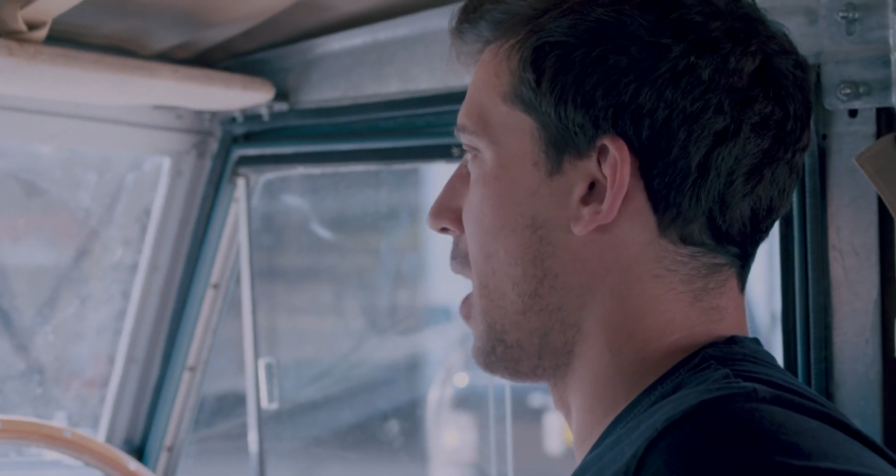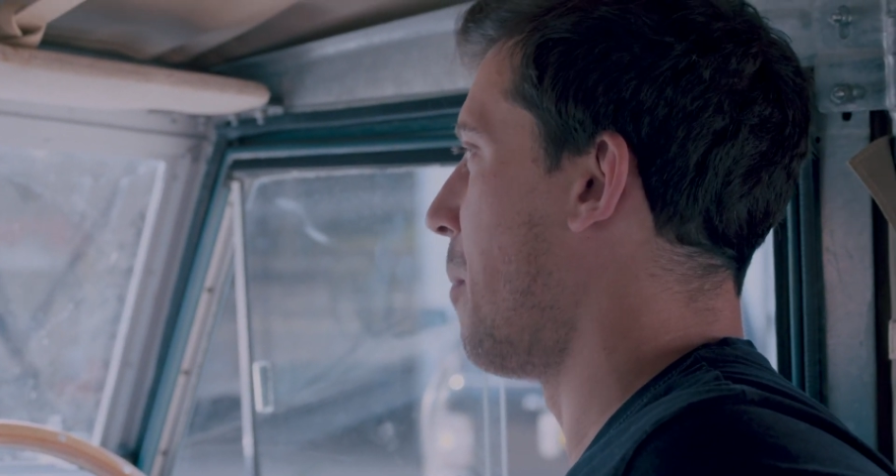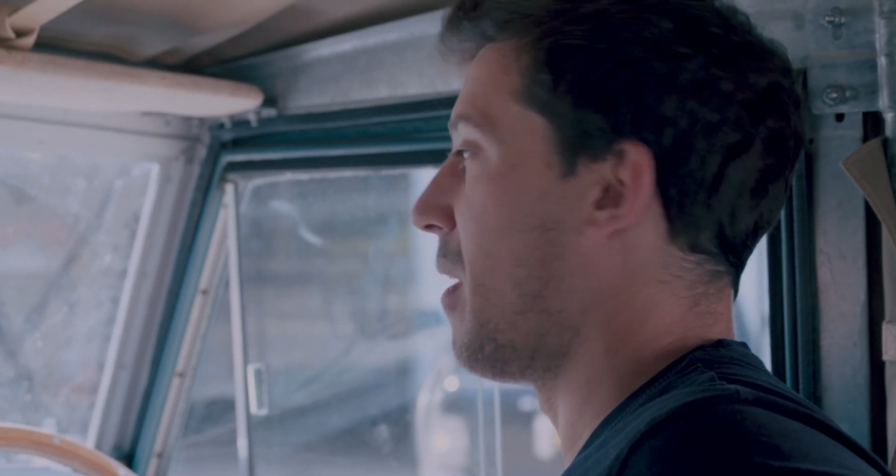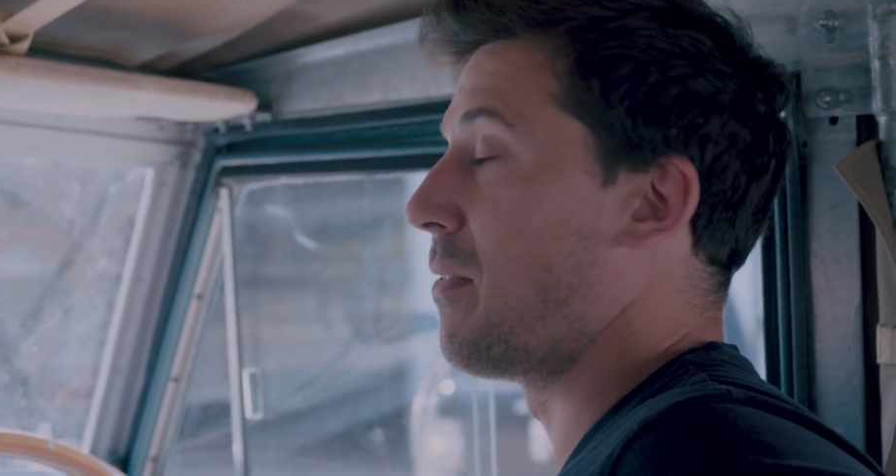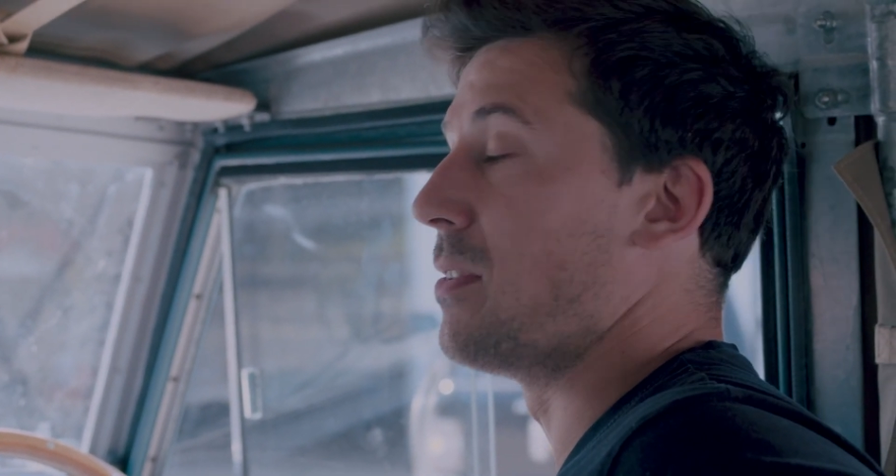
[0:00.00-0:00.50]
our
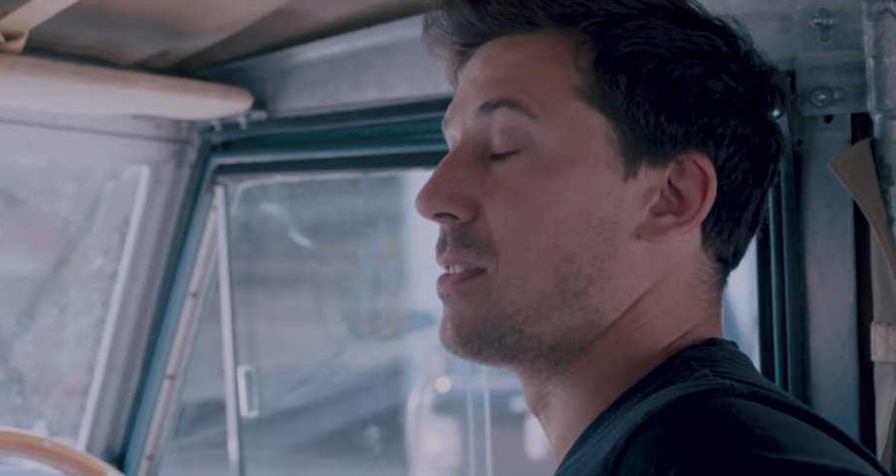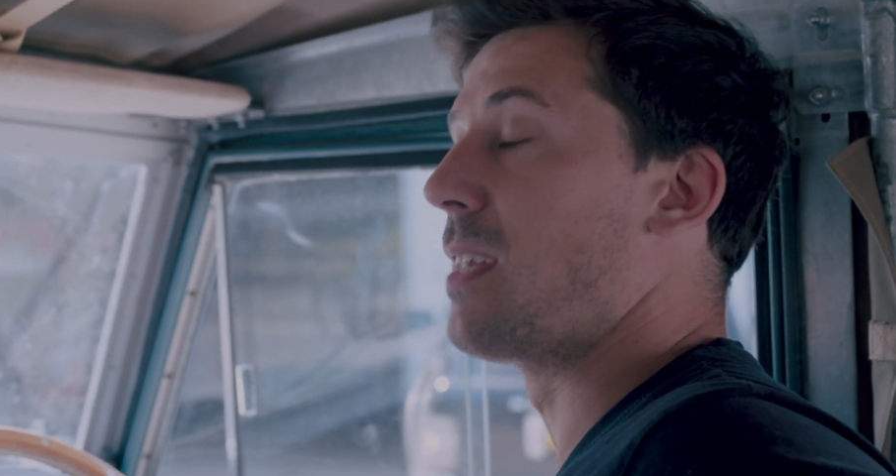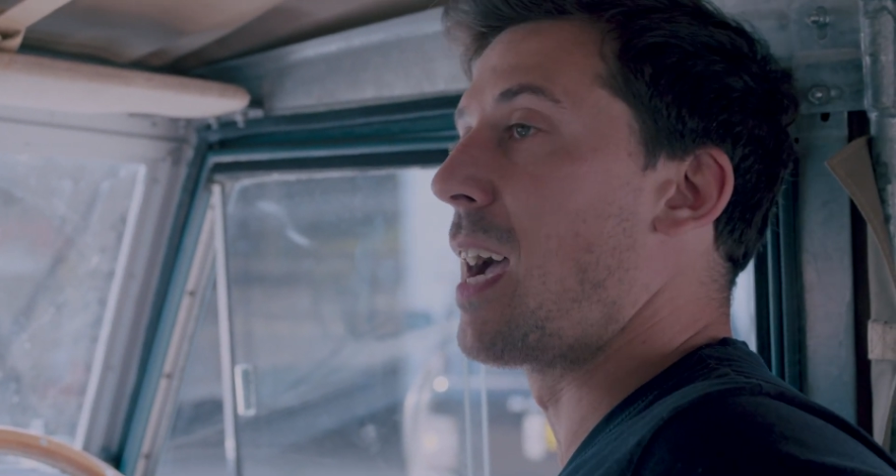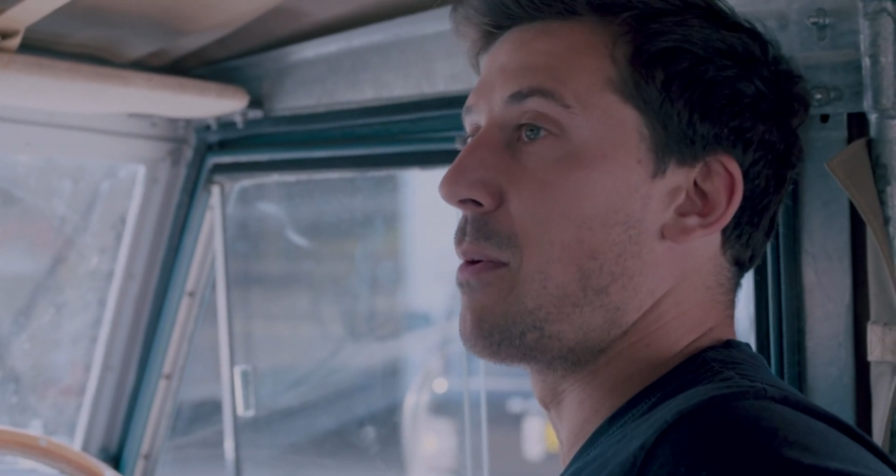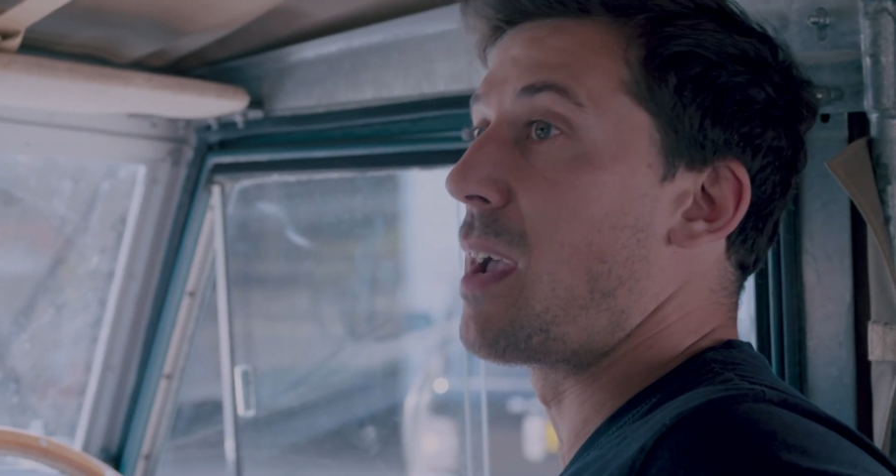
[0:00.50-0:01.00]
preference
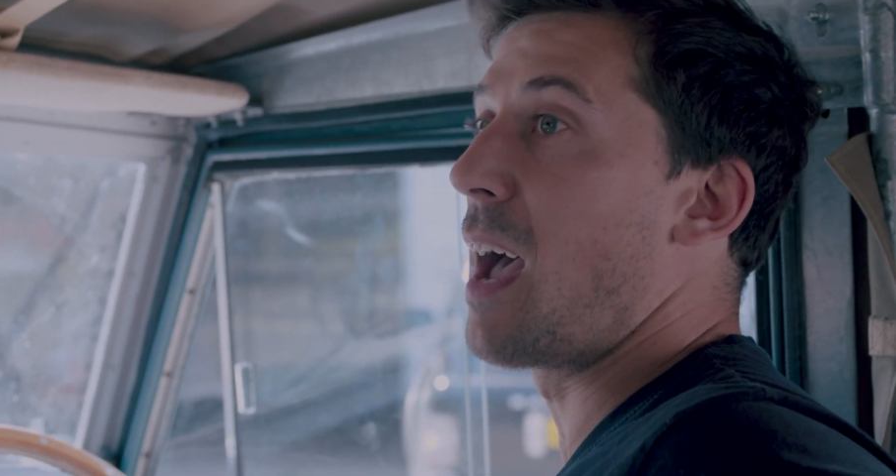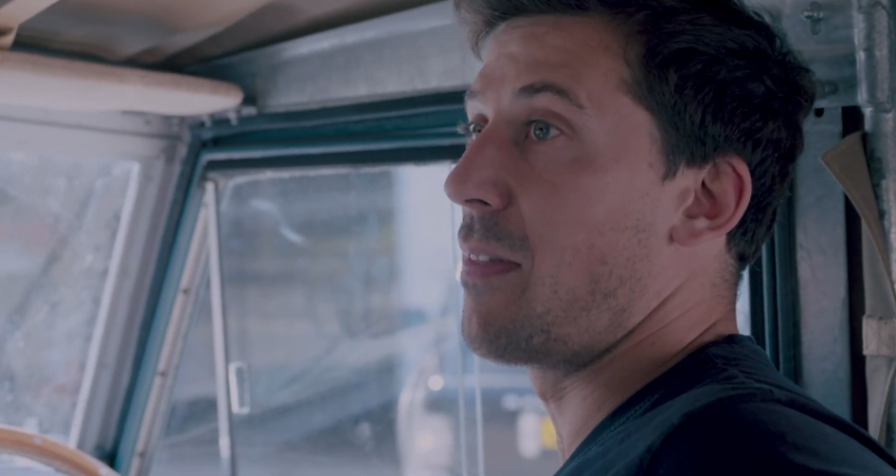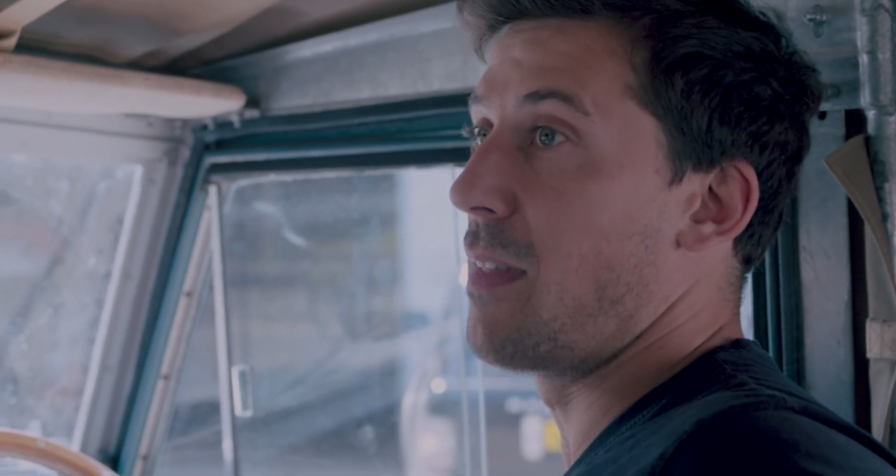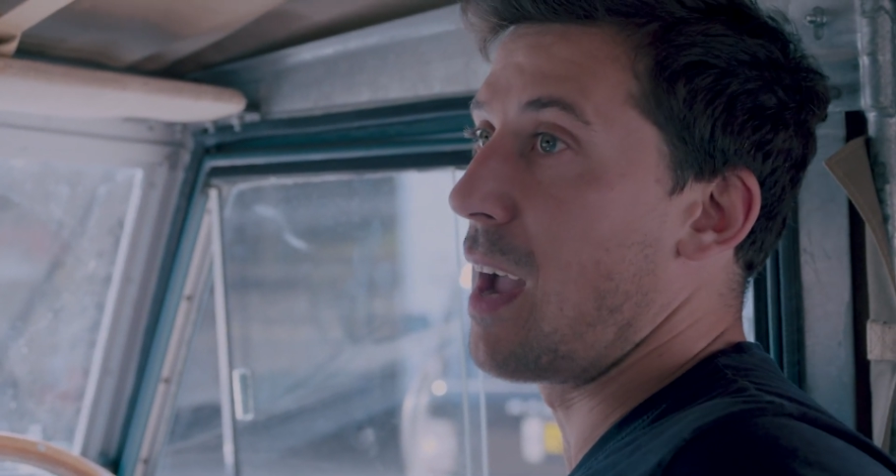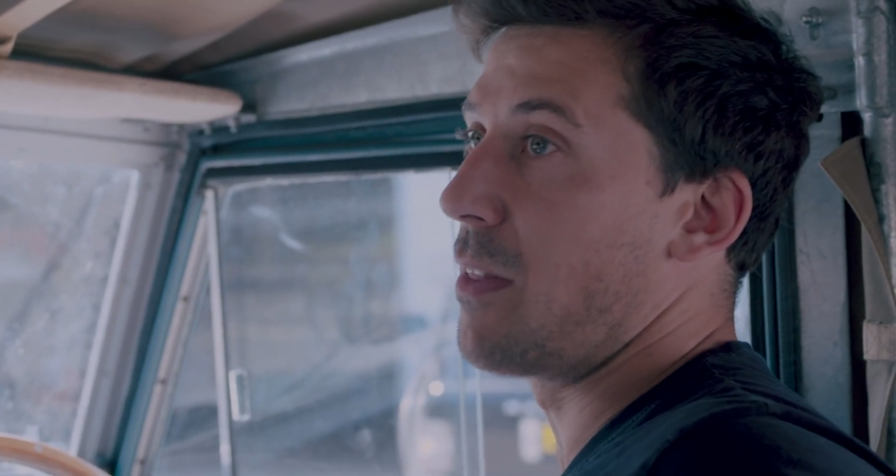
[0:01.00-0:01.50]
and how we
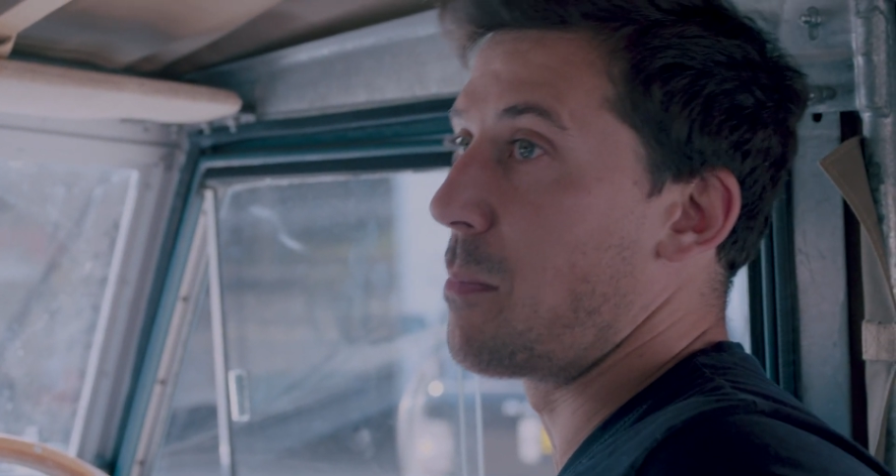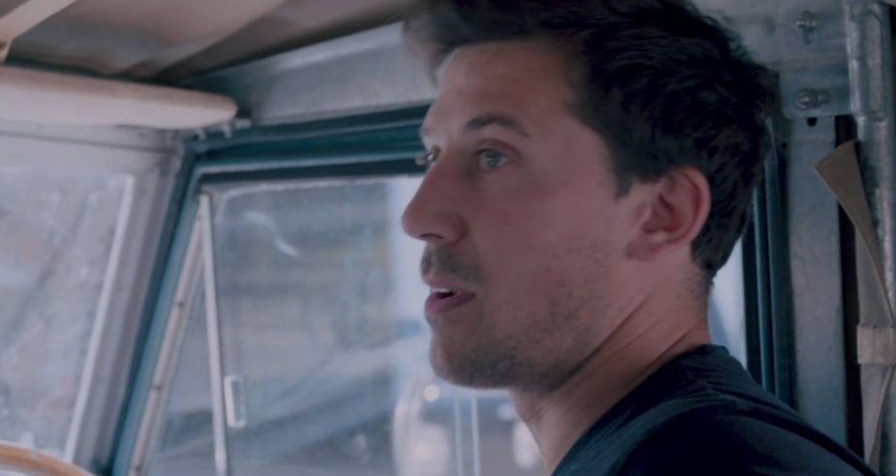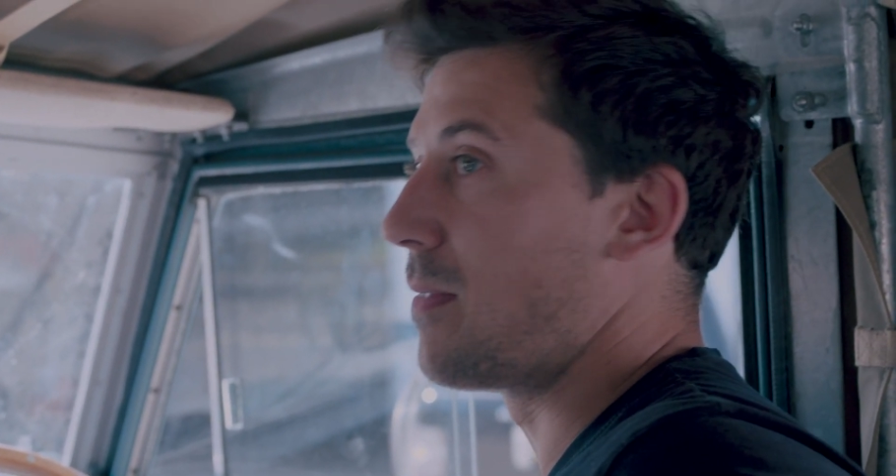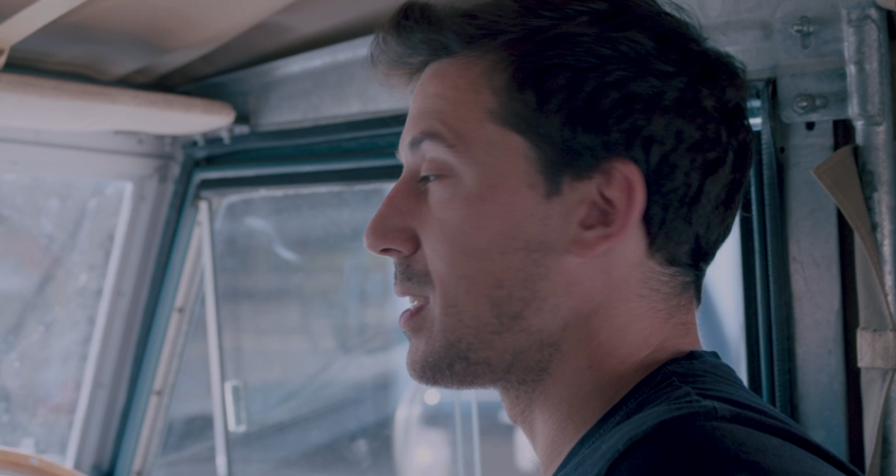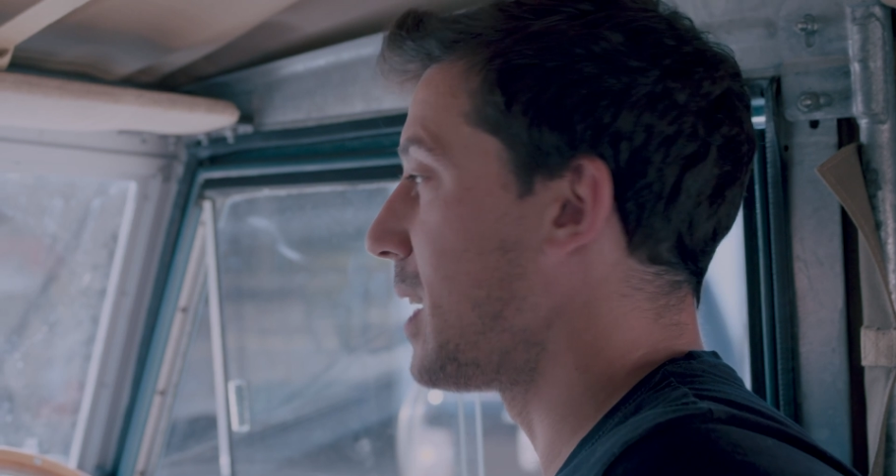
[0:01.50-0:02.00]
had the
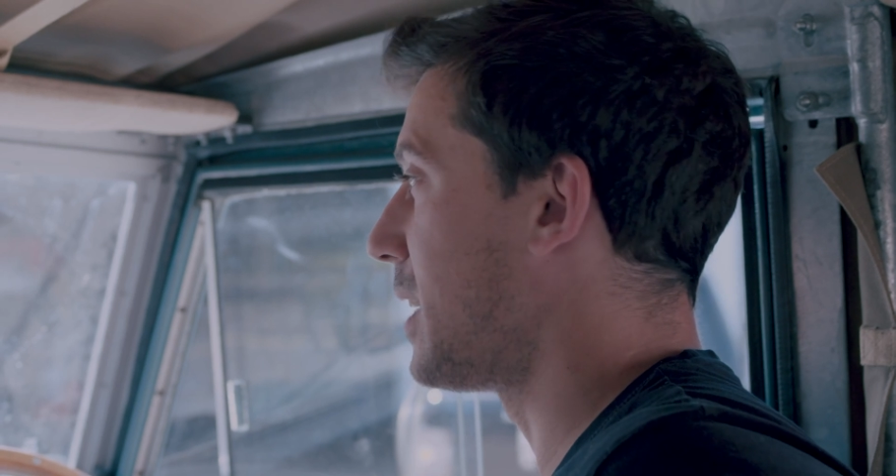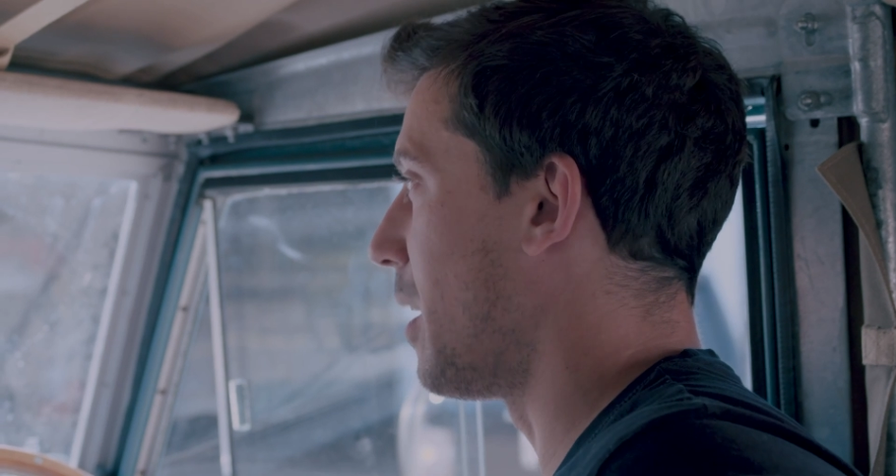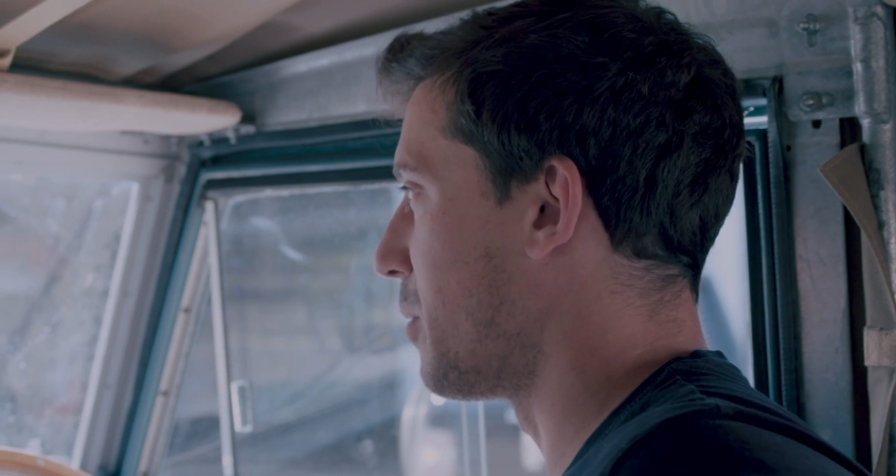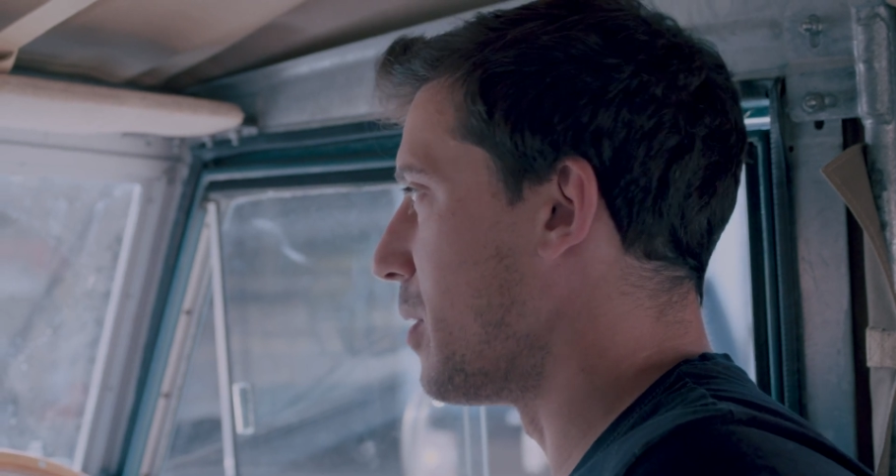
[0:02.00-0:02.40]
previous setup.